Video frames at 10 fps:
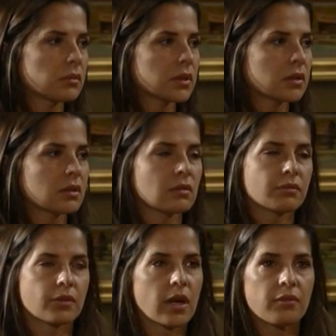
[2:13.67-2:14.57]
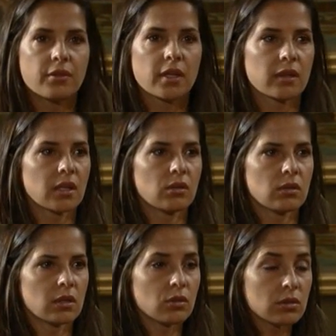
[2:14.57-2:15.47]
I mean, for everything you
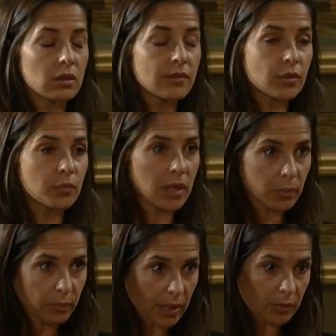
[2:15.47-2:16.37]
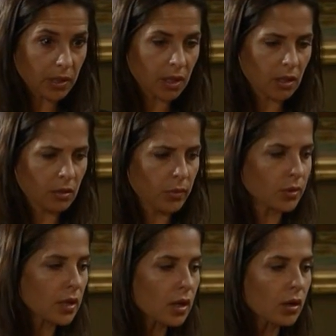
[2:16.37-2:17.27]
did. You delivered my baby in a
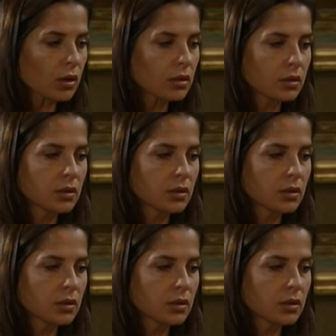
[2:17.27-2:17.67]
motel.